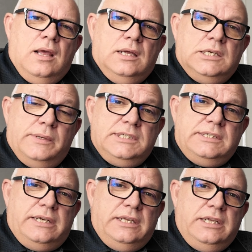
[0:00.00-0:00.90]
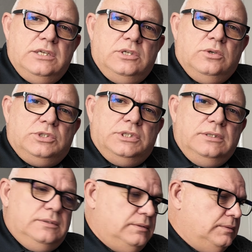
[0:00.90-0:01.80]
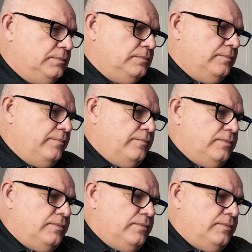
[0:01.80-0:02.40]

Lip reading: So as I said in the introduction, I'm